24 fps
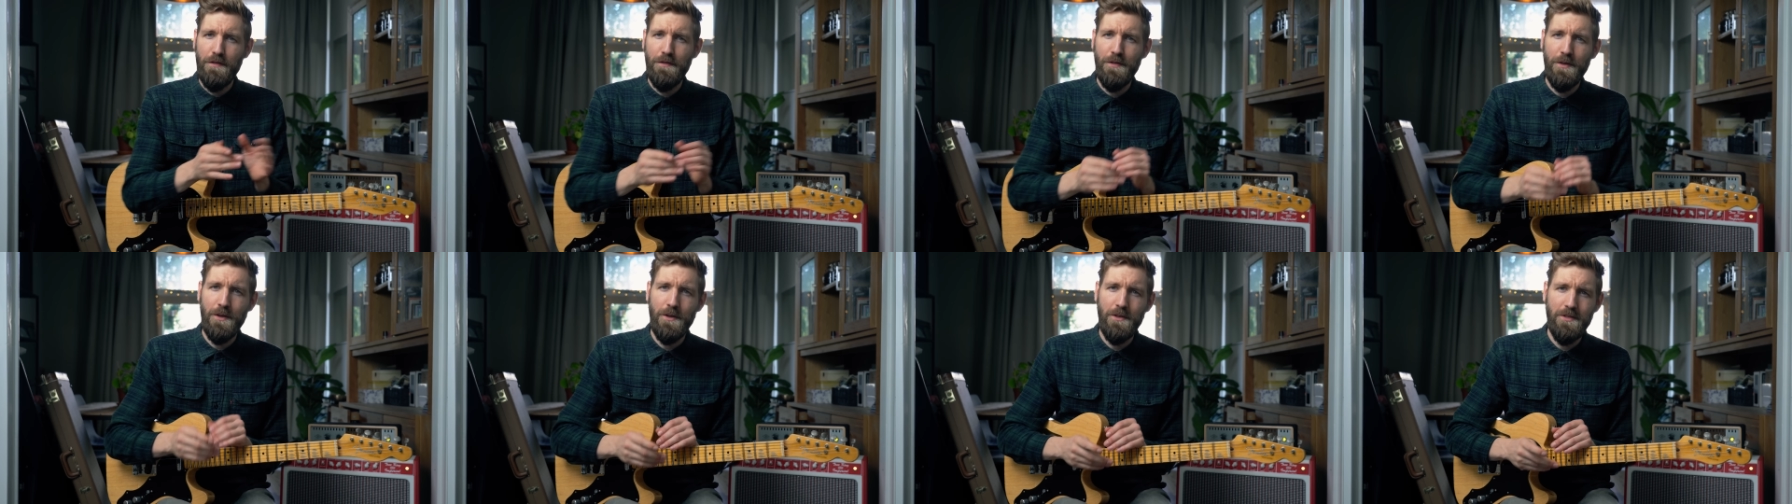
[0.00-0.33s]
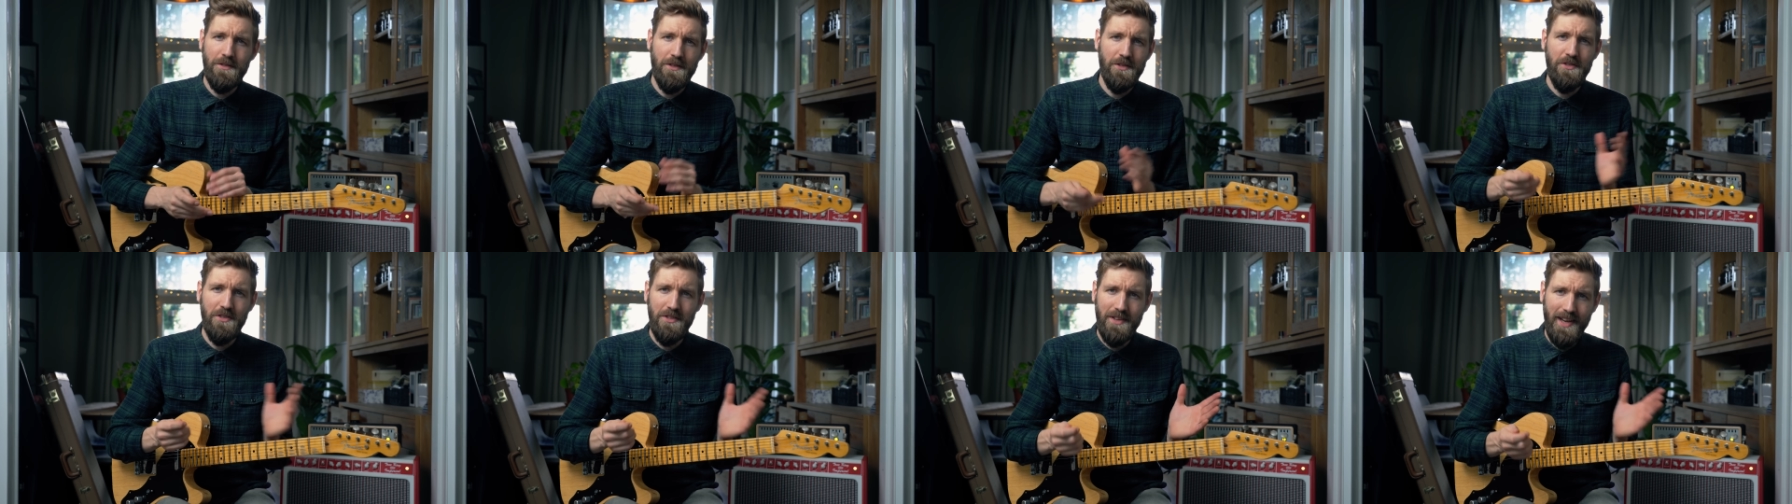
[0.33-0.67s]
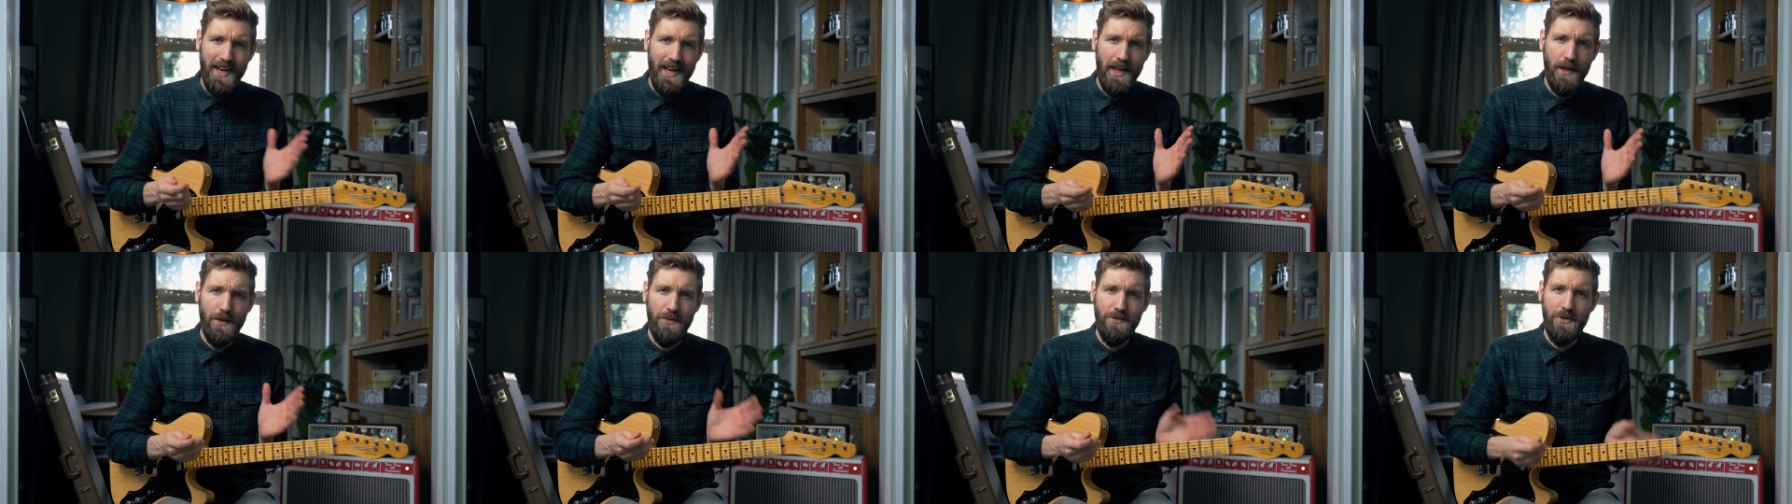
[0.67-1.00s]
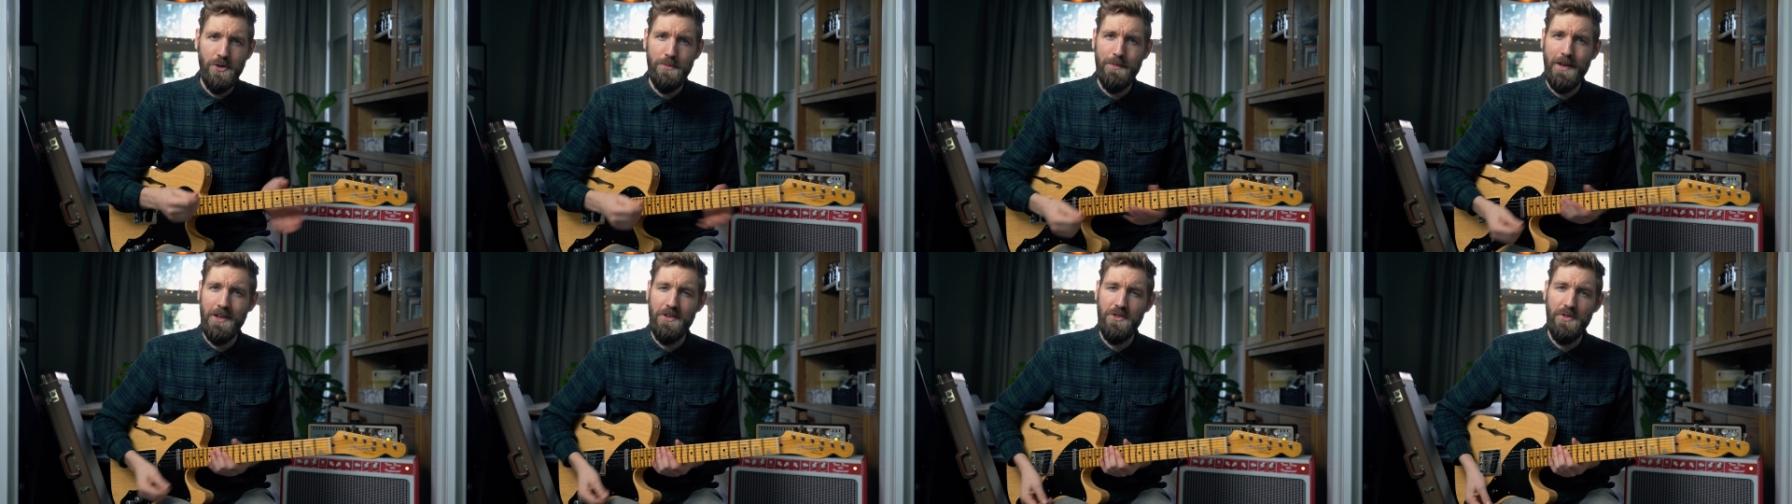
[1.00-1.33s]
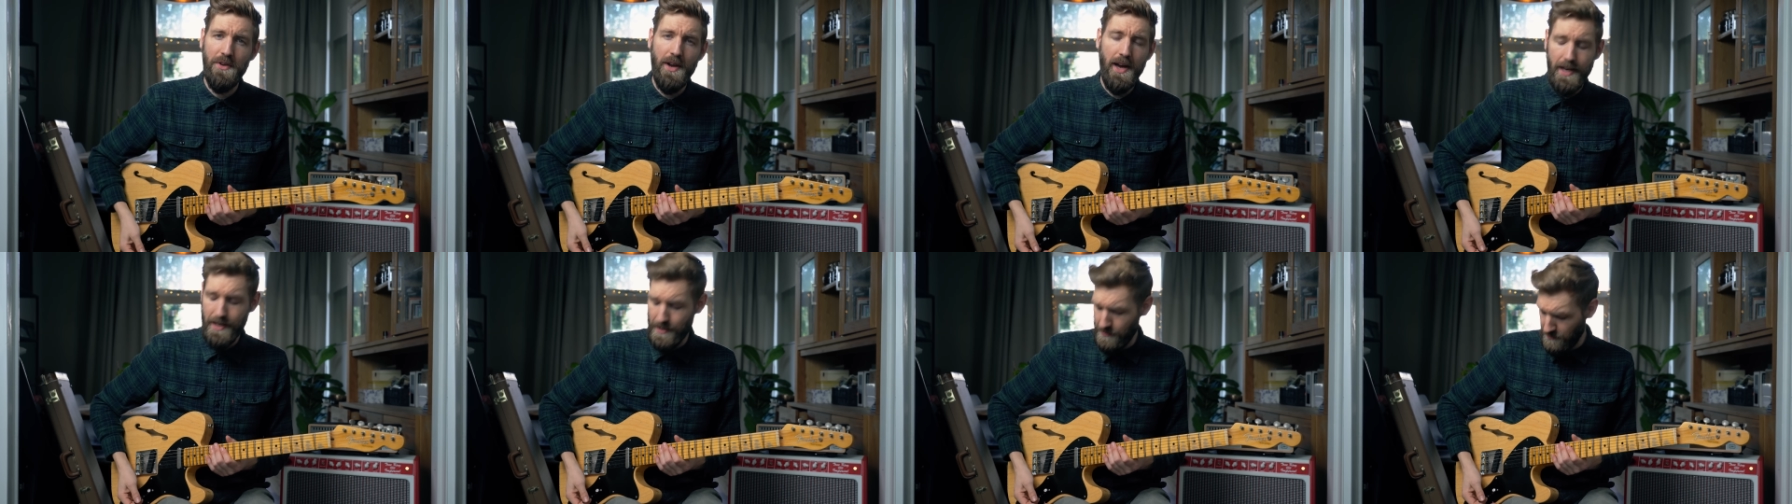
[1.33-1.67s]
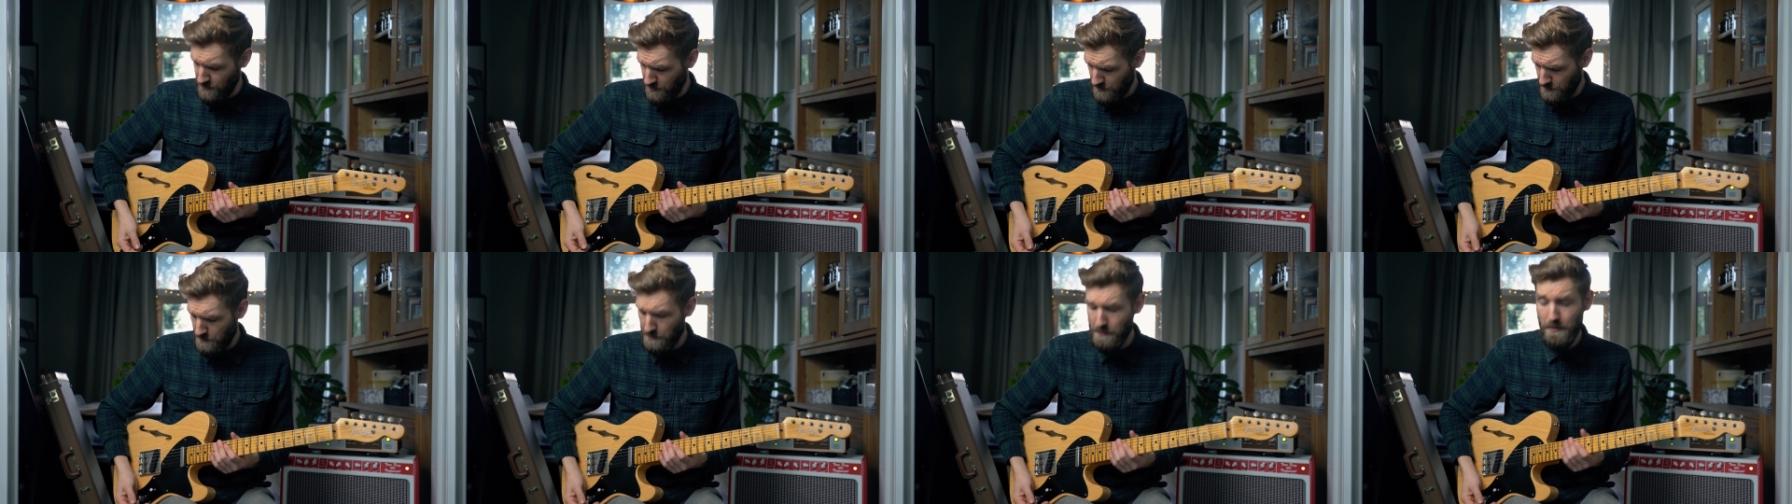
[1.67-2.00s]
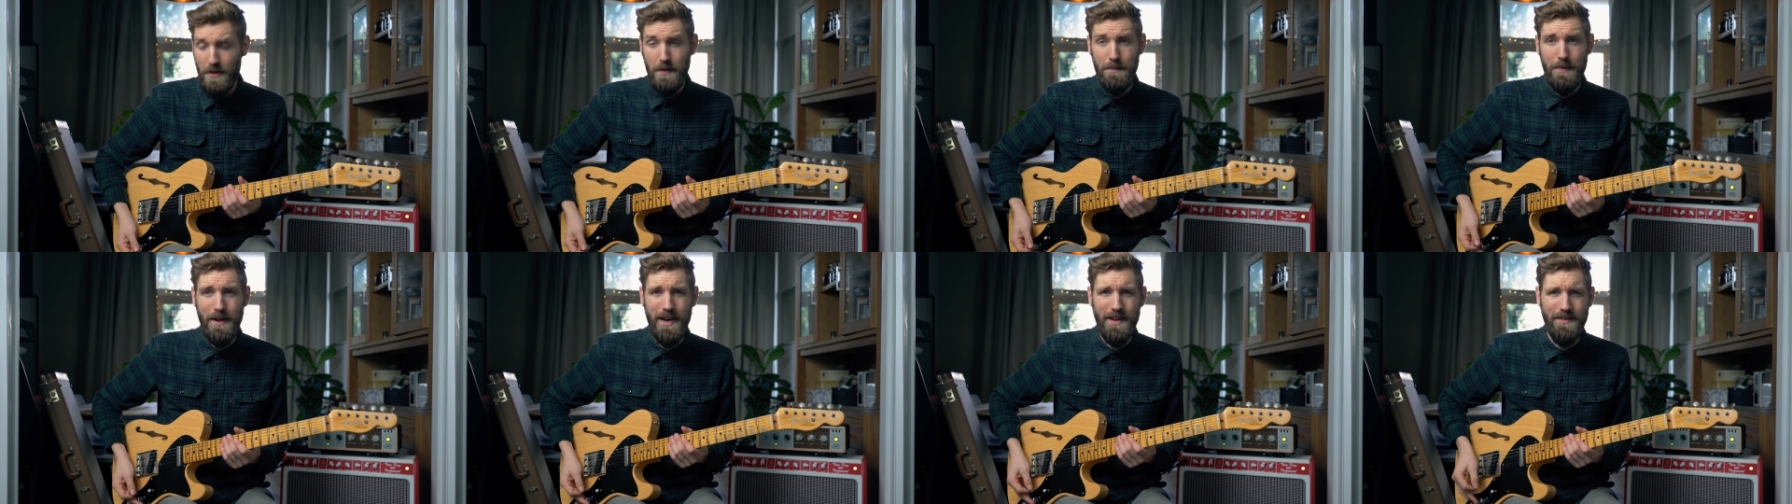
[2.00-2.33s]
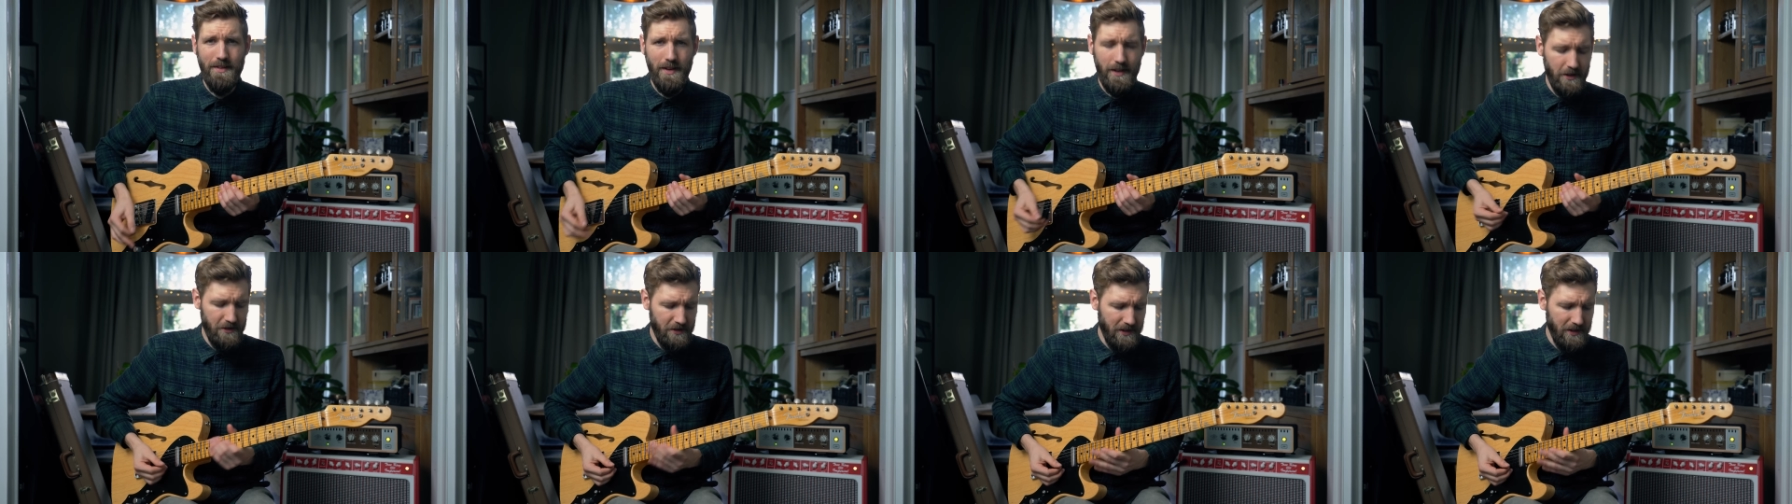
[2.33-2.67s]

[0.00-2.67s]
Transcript: first scales you might try is the pentatonic